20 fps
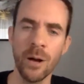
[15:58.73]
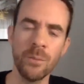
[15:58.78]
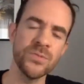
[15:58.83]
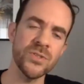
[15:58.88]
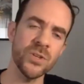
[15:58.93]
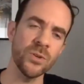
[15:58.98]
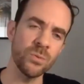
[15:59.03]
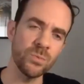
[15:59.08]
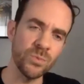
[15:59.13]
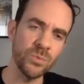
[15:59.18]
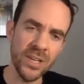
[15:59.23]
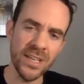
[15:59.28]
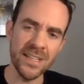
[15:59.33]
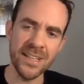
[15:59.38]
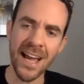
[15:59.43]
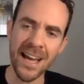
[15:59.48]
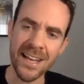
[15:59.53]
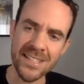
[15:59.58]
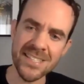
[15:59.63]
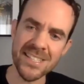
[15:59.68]
So you can
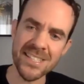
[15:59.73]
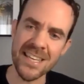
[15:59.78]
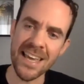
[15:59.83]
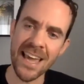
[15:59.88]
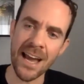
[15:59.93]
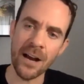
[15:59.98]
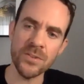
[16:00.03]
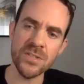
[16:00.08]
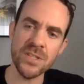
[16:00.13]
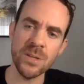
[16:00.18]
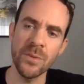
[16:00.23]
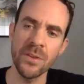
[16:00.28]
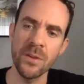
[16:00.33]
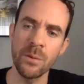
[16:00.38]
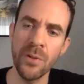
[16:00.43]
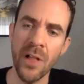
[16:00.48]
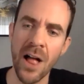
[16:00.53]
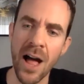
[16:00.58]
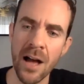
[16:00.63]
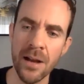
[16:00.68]
kind of seek out some of the
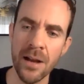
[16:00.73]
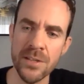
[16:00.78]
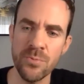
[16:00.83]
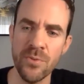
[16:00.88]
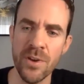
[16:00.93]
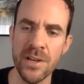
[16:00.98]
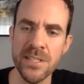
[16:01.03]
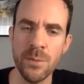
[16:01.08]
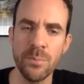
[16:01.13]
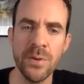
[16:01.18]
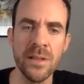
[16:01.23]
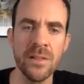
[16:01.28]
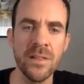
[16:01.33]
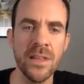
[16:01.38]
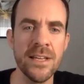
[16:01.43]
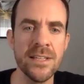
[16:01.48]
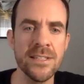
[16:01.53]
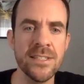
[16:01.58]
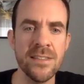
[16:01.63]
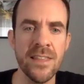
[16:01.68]
blogs and recipe
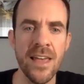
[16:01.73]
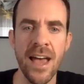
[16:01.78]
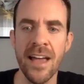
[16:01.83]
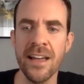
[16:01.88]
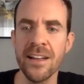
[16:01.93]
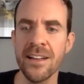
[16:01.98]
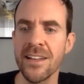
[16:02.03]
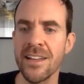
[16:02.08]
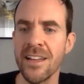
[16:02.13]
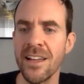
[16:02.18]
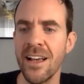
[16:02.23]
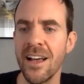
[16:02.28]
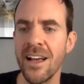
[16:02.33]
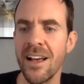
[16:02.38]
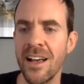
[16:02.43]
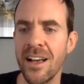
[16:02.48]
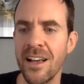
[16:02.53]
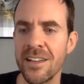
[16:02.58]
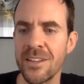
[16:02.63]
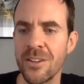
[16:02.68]
lists that
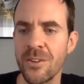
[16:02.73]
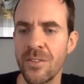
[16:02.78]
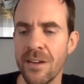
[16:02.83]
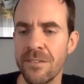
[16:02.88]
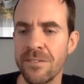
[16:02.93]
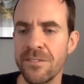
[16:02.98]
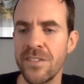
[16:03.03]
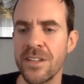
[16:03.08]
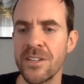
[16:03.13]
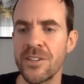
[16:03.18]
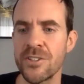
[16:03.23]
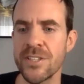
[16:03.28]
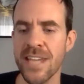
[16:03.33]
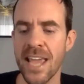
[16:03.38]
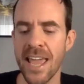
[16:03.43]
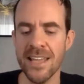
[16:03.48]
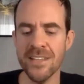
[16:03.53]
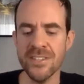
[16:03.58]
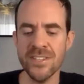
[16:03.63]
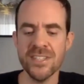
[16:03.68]
that fit your
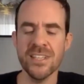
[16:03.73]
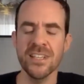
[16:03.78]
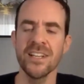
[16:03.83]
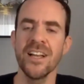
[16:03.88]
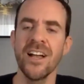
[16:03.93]
taste.